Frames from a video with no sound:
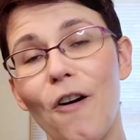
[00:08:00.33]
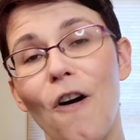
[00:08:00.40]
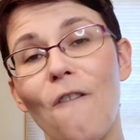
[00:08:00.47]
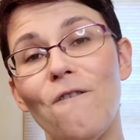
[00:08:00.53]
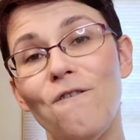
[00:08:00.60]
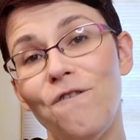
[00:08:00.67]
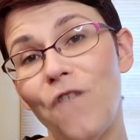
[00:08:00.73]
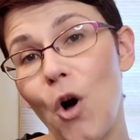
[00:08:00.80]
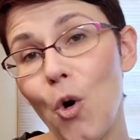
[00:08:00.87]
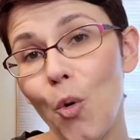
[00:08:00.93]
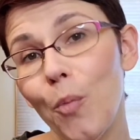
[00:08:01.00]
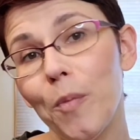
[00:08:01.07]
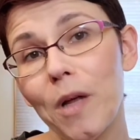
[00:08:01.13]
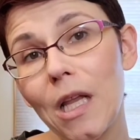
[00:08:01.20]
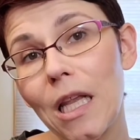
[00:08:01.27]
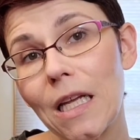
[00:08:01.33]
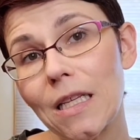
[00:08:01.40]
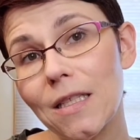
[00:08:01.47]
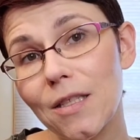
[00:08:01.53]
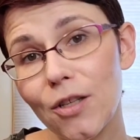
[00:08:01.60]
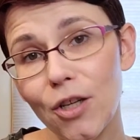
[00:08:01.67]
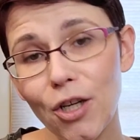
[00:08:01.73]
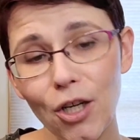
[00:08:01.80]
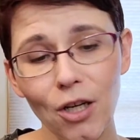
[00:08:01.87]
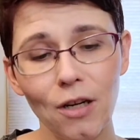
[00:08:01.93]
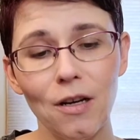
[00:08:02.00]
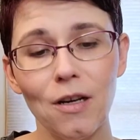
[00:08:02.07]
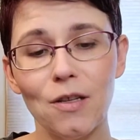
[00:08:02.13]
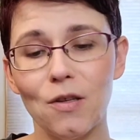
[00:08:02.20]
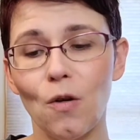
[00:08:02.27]
a foam cleanser.
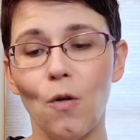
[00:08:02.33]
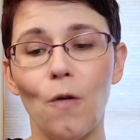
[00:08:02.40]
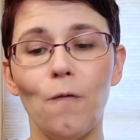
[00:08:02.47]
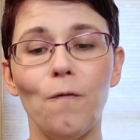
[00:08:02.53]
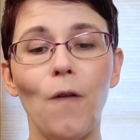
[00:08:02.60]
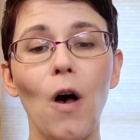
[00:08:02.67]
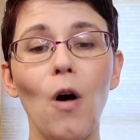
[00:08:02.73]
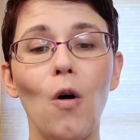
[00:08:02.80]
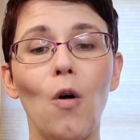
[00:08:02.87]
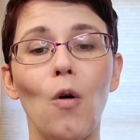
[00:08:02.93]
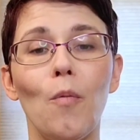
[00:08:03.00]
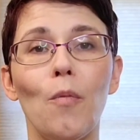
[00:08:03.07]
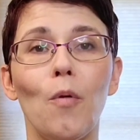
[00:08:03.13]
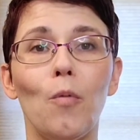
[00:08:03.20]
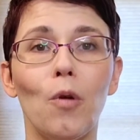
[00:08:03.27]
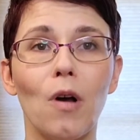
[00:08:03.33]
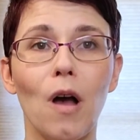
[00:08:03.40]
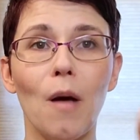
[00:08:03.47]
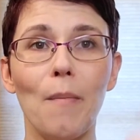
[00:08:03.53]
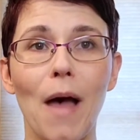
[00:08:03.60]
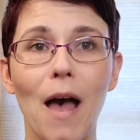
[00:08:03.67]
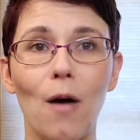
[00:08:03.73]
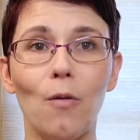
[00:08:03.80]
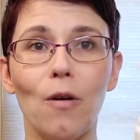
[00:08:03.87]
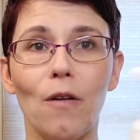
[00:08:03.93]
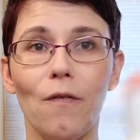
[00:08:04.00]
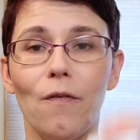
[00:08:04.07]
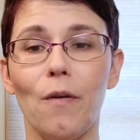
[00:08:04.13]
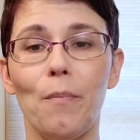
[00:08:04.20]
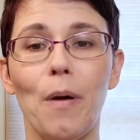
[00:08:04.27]
So a foam will come out
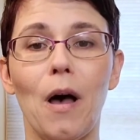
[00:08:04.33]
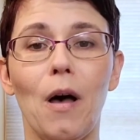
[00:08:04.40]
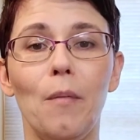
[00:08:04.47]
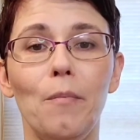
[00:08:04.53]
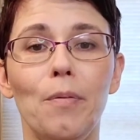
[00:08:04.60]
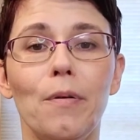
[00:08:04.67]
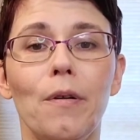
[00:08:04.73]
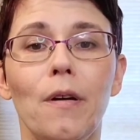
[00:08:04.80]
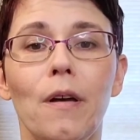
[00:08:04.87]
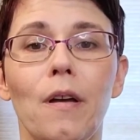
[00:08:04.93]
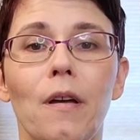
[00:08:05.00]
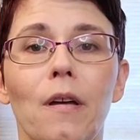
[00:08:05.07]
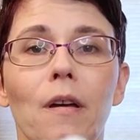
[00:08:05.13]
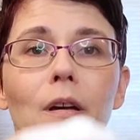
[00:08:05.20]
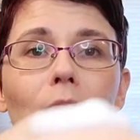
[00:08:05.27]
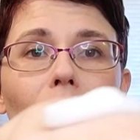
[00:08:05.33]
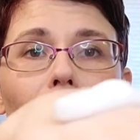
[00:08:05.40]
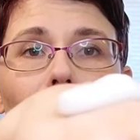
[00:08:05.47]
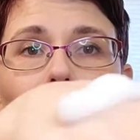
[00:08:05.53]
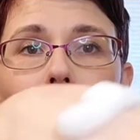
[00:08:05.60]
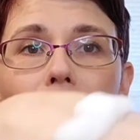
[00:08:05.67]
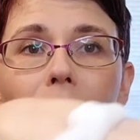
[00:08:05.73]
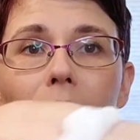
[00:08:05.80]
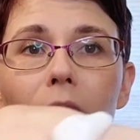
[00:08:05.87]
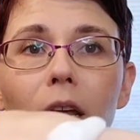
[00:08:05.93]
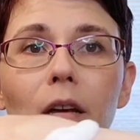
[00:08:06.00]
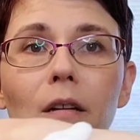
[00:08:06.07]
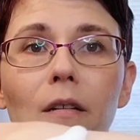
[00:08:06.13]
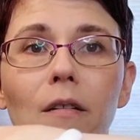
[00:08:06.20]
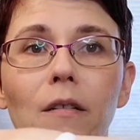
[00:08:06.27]
of the pump
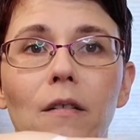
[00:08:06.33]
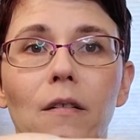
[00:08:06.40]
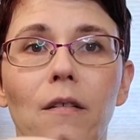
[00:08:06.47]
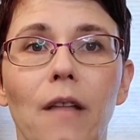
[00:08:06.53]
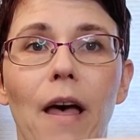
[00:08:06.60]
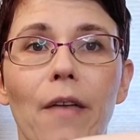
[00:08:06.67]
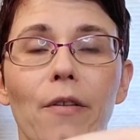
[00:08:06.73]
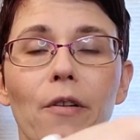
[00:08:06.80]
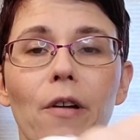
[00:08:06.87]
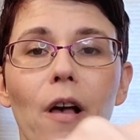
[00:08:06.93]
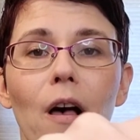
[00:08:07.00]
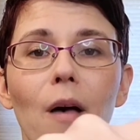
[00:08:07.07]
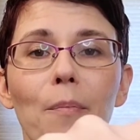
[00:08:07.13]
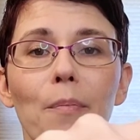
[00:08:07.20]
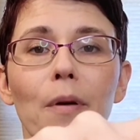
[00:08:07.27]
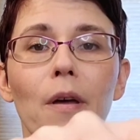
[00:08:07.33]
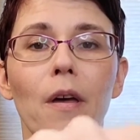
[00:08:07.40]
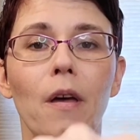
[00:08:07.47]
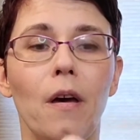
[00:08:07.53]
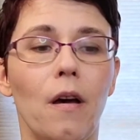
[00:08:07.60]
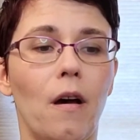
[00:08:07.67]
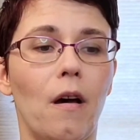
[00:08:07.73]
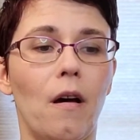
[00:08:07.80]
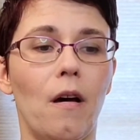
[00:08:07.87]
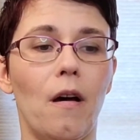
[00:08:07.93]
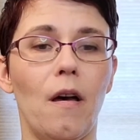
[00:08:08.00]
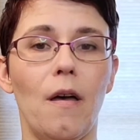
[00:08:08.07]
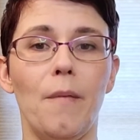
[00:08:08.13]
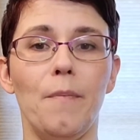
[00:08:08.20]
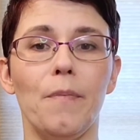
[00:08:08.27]
already lathered up.
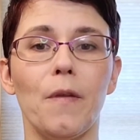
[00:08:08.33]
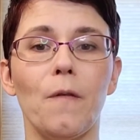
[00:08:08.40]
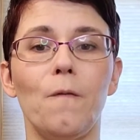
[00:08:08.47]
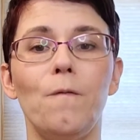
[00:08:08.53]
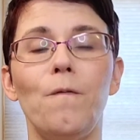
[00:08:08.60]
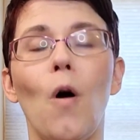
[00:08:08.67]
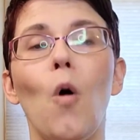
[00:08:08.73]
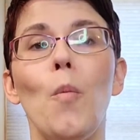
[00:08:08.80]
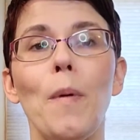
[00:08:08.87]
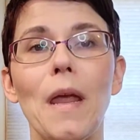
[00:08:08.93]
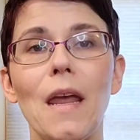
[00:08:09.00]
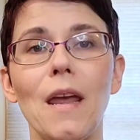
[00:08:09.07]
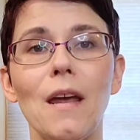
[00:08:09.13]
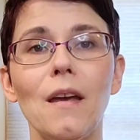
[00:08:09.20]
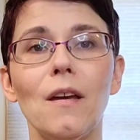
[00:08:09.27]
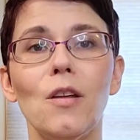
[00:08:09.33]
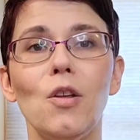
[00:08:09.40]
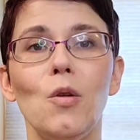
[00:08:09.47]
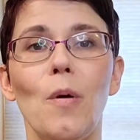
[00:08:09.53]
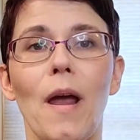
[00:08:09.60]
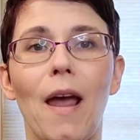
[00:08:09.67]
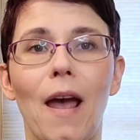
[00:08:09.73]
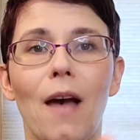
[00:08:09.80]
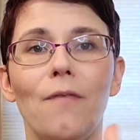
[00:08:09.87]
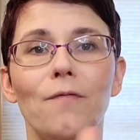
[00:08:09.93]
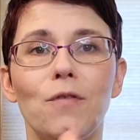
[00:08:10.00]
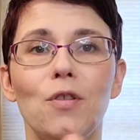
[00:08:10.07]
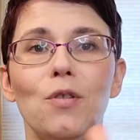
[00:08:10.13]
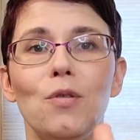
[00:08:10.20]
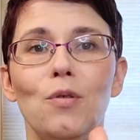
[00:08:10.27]
Foaming, you have
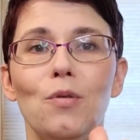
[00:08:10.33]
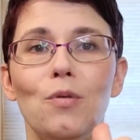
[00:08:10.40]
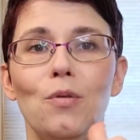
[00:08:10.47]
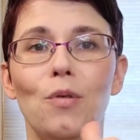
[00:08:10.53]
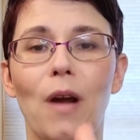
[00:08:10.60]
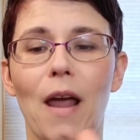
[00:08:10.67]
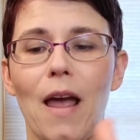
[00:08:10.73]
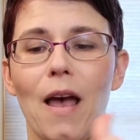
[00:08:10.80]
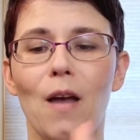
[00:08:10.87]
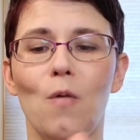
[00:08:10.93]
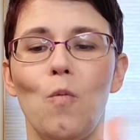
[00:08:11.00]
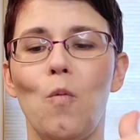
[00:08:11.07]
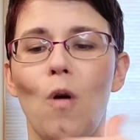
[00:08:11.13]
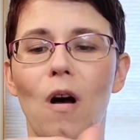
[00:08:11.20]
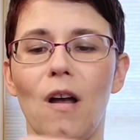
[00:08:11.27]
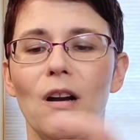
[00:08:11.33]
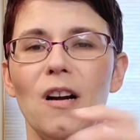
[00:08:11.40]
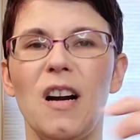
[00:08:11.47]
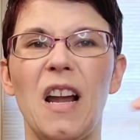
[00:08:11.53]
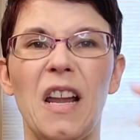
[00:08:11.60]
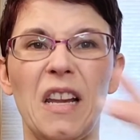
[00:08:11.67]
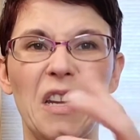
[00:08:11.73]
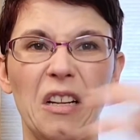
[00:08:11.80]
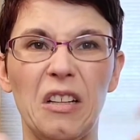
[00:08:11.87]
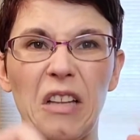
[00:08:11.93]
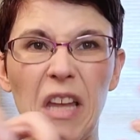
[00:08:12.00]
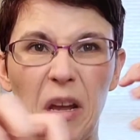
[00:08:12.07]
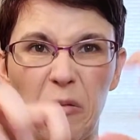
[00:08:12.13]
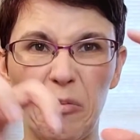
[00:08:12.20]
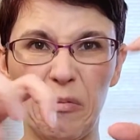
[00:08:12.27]
to add water and it'll
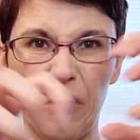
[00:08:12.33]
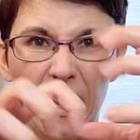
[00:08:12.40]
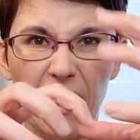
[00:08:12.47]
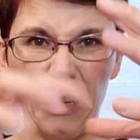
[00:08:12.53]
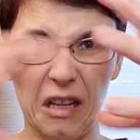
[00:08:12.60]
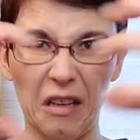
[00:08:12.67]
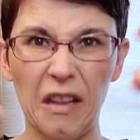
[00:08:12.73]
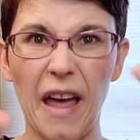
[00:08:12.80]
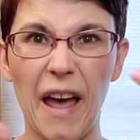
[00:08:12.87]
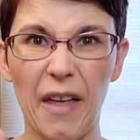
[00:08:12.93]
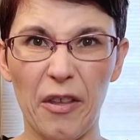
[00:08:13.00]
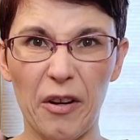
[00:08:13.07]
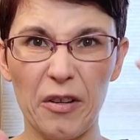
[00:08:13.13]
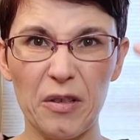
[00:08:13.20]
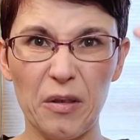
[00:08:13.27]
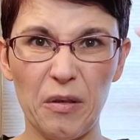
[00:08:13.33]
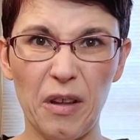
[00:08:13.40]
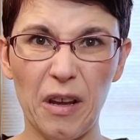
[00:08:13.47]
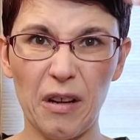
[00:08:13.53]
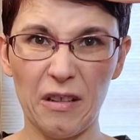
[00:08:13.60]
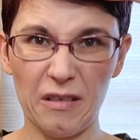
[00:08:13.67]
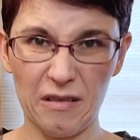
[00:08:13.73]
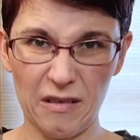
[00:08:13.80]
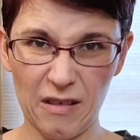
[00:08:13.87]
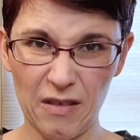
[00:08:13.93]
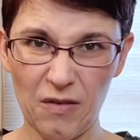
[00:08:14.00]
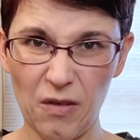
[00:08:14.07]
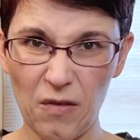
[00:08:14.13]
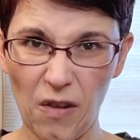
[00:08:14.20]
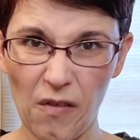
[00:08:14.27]
get like a lather. So like
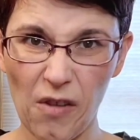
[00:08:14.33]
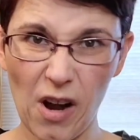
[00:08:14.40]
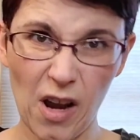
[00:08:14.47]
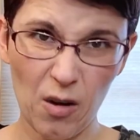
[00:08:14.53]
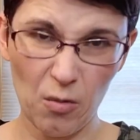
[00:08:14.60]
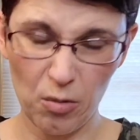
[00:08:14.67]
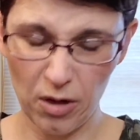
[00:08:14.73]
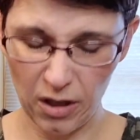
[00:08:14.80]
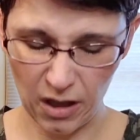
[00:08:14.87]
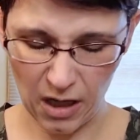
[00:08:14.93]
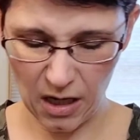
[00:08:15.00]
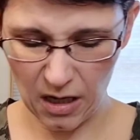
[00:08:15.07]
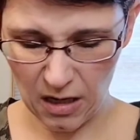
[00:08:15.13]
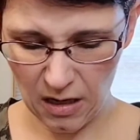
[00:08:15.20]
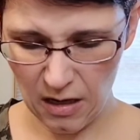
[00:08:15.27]
if you've ever had really